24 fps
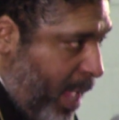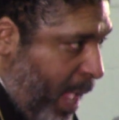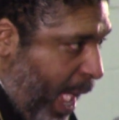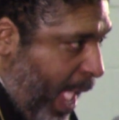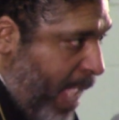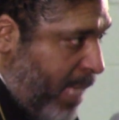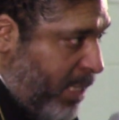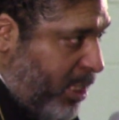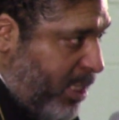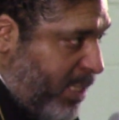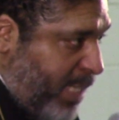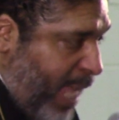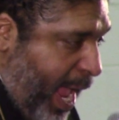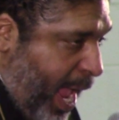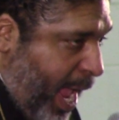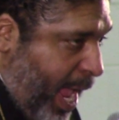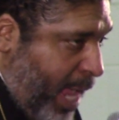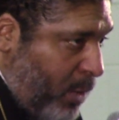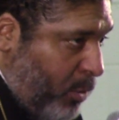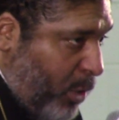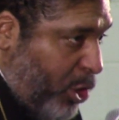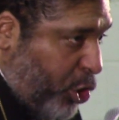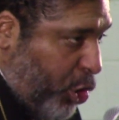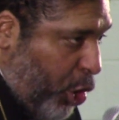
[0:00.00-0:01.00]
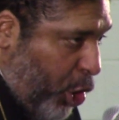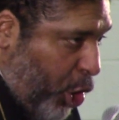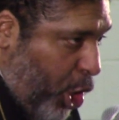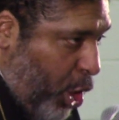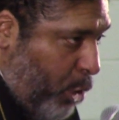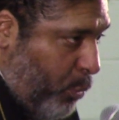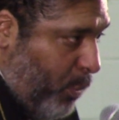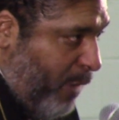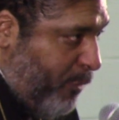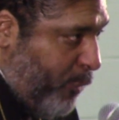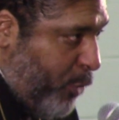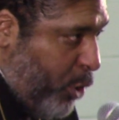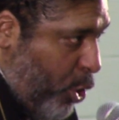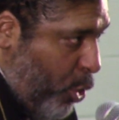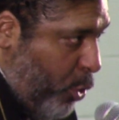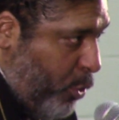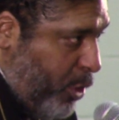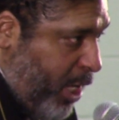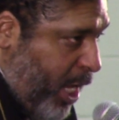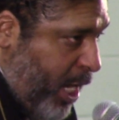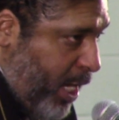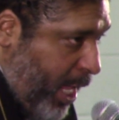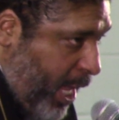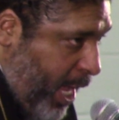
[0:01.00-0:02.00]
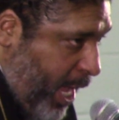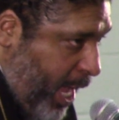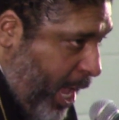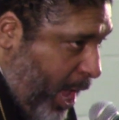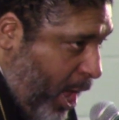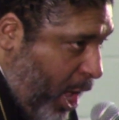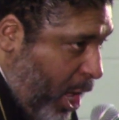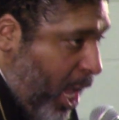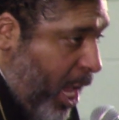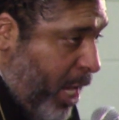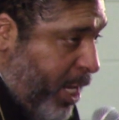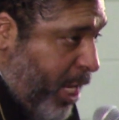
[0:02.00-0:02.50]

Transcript: and stood with Union Hill,